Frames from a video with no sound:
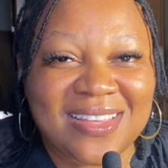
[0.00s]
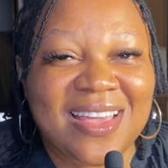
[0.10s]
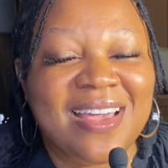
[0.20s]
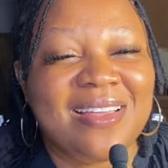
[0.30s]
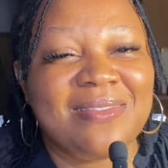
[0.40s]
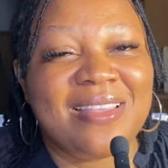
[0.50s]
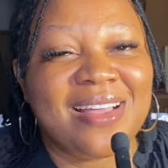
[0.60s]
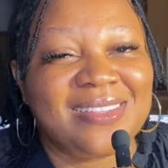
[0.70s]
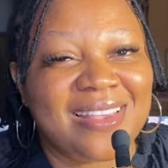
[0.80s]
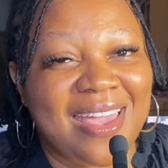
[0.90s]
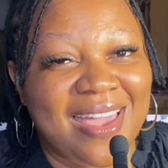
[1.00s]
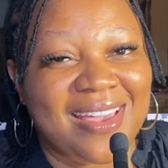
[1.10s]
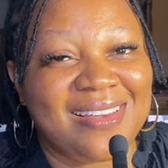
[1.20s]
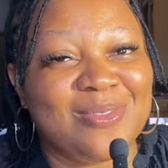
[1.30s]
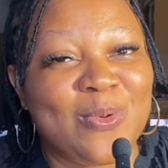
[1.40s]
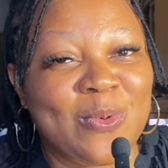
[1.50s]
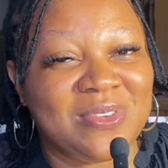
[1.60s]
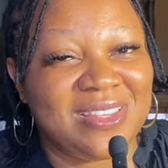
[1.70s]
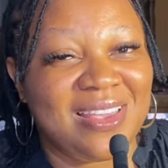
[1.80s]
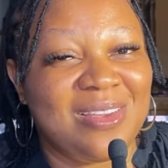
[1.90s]
If you are not in the Ghanaian lifestyle, you are missing
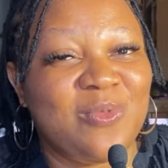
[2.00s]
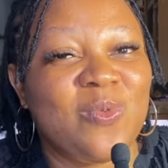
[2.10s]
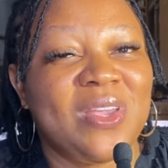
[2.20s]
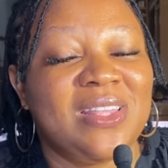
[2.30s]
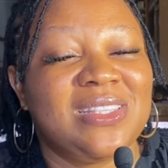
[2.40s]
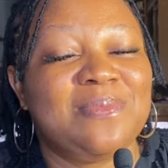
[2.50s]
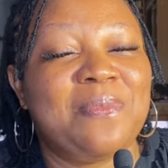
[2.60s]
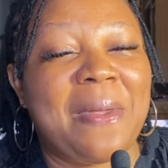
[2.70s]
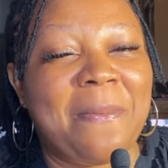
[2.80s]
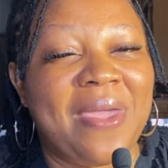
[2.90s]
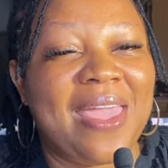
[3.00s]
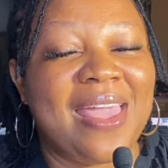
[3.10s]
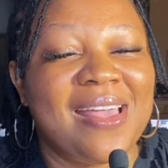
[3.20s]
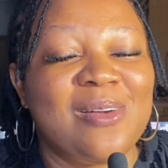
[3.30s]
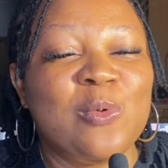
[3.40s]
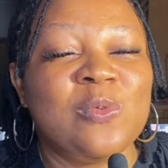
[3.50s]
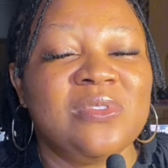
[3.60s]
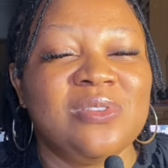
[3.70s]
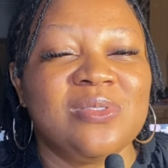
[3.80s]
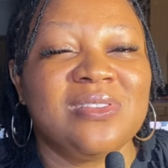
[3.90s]
something. You are missing something very important You
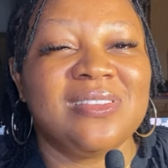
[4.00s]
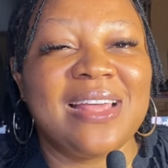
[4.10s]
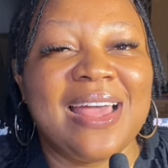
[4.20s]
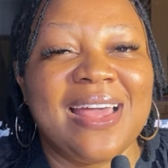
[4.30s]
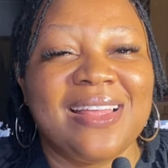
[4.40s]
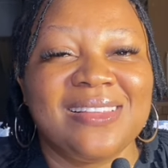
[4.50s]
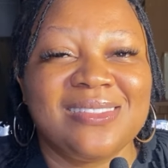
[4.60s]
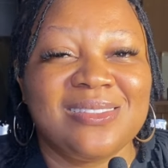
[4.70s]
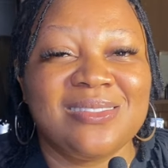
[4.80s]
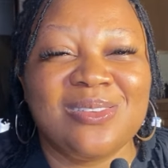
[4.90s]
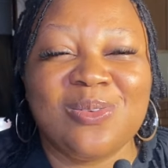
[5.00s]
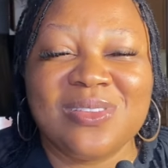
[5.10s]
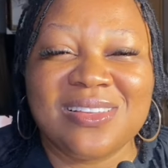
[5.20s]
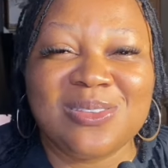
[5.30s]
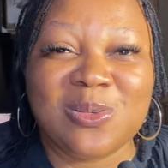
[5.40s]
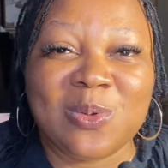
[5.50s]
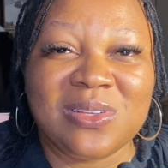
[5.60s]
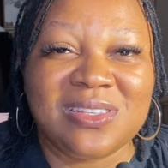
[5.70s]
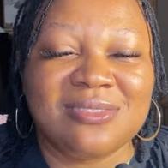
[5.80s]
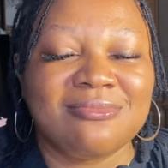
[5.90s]
see, this is my. You see, cannot
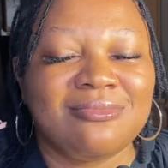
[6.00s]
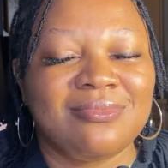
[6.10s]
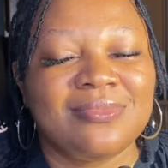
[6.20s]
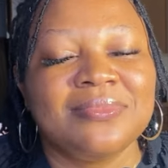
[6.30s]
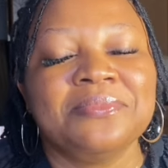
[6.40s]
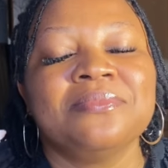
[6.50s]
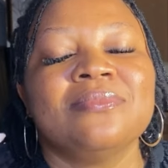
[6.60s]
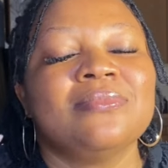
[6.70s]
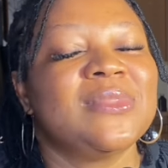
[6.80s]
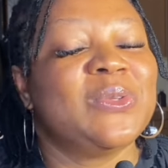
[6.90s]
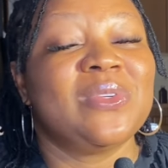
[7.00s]
forget it. I will drink the soup.